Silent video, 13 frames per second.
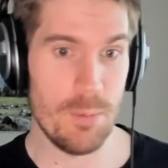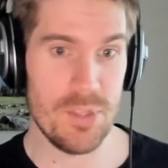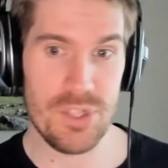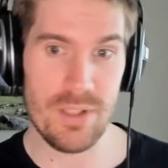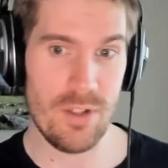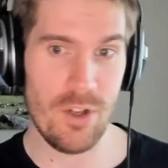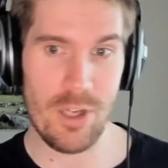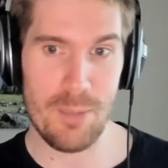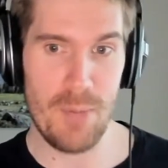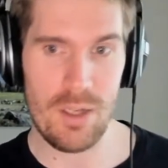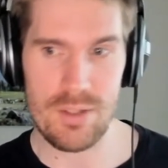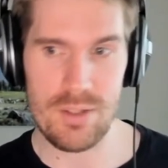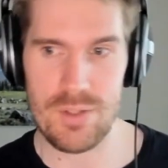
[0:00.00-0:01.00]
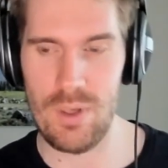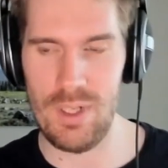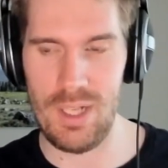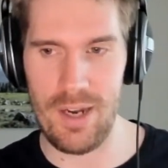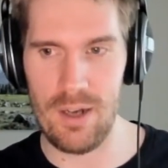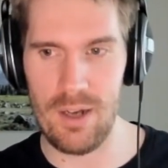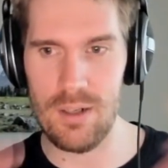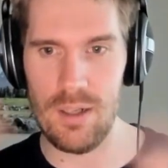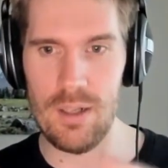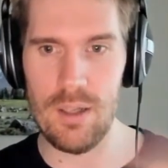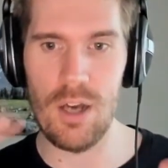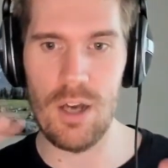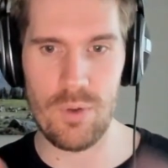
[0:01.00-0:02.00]
machine learning models sort of layered
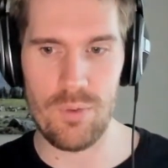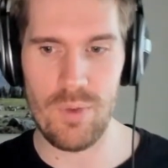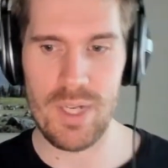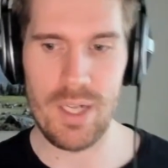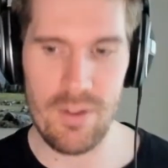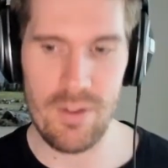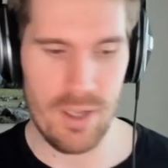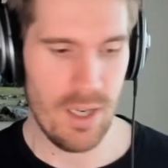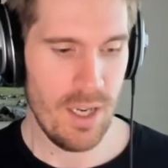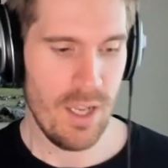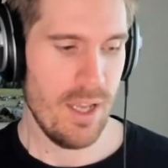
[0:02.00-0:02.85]
along with one another.